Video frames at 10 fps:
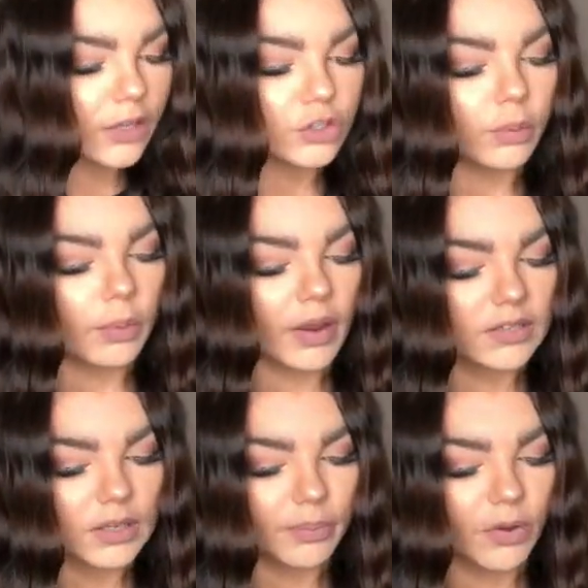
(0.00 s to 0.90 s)
a
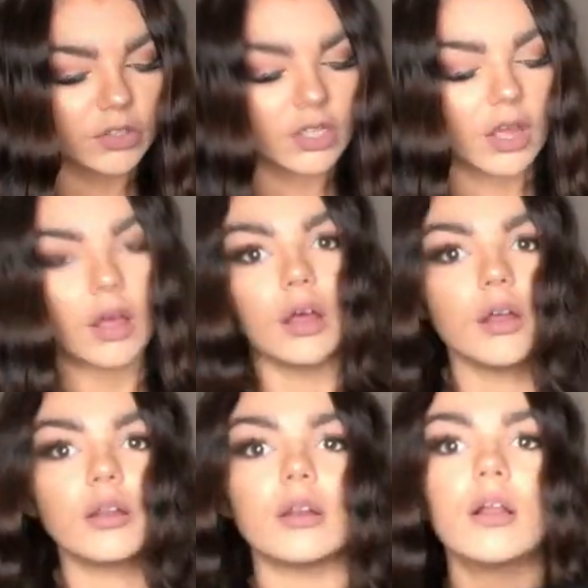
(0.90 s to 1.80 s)
double-breasted
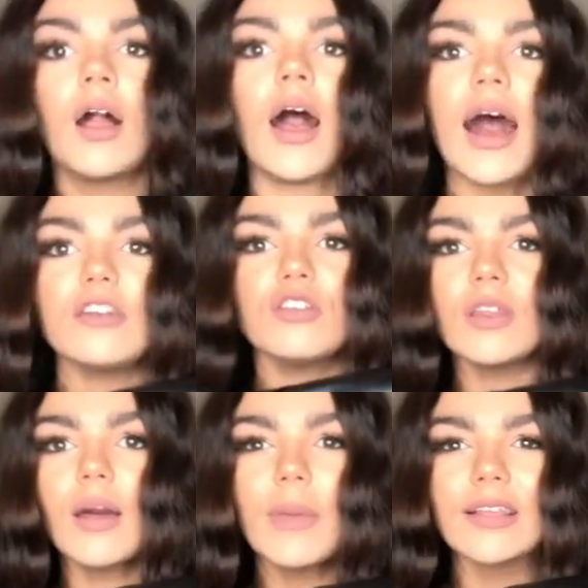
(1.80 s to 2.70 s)
button. I just
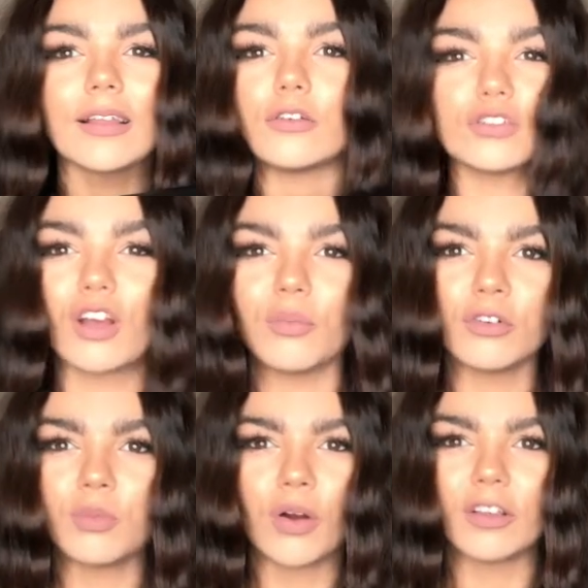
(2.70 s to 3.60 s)
think that makes it look so
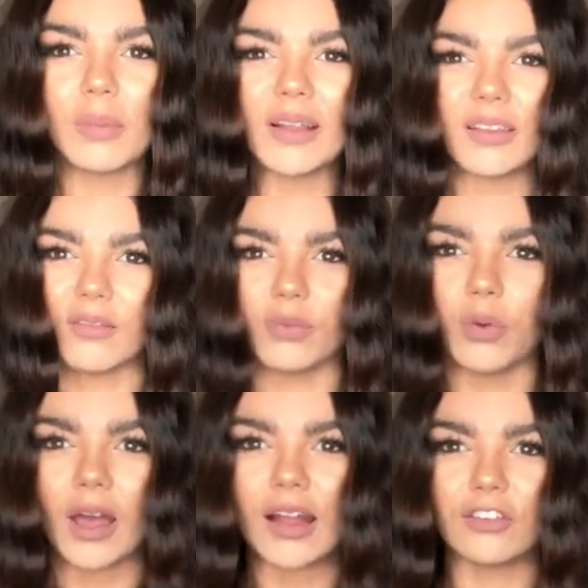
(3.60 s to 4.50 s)
much more expensive than
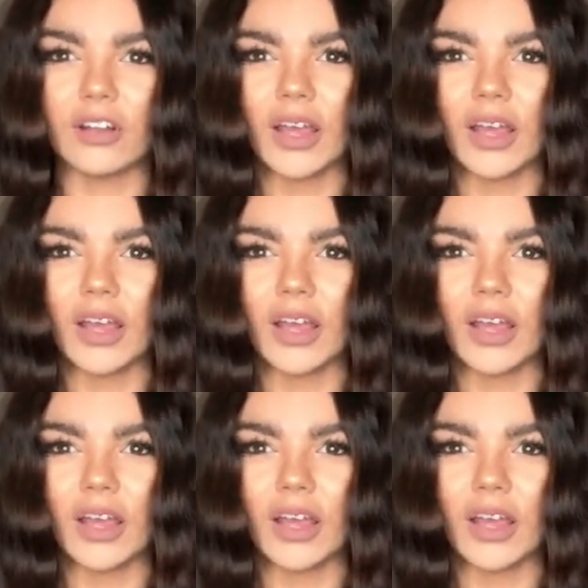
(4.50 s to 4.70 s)
what it actually